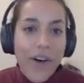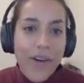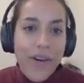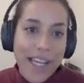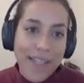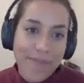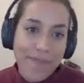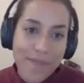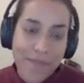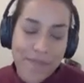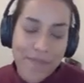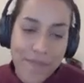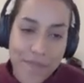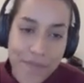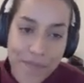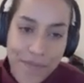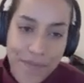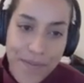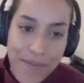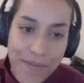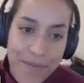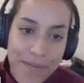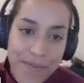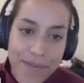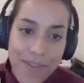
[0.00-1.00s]
Okay,
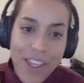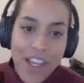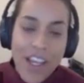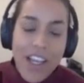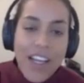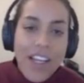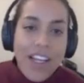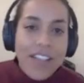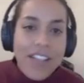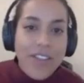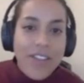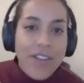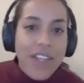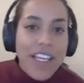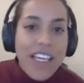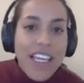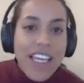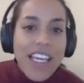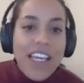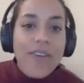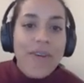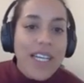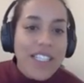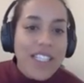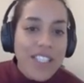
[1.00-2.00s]
so the
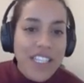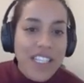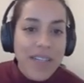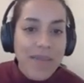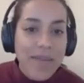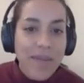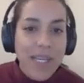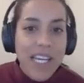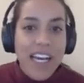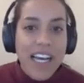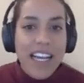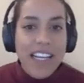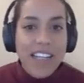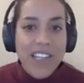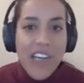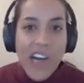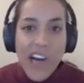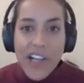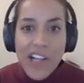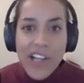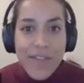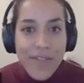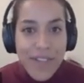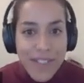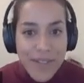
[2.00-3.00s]
key question behind
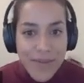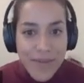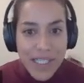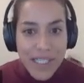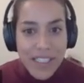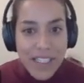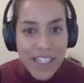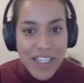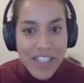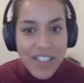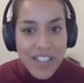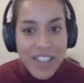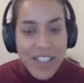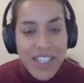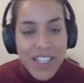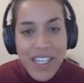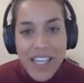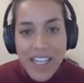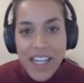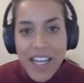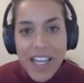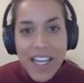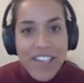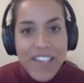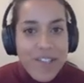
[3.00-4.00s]
all of this research
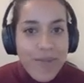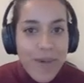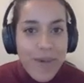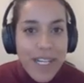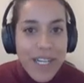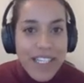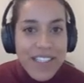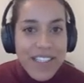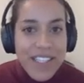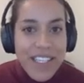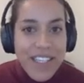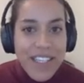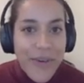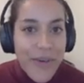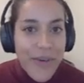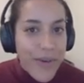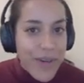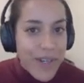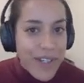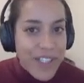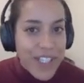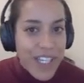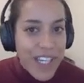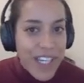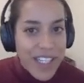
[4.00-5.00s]
is, what is the
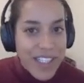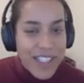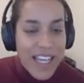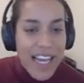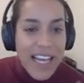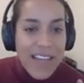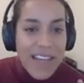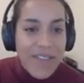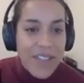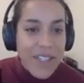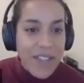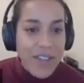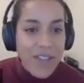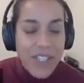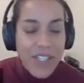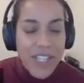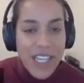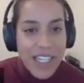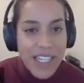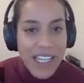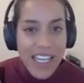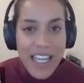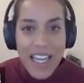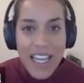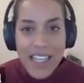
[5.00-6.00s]
origin,
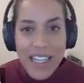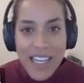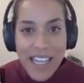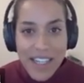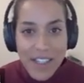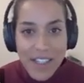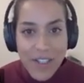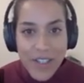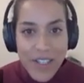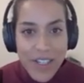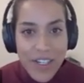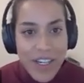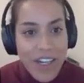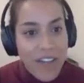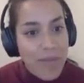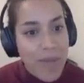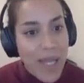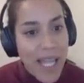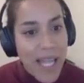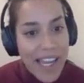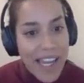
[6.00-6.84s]
evolution, and nature of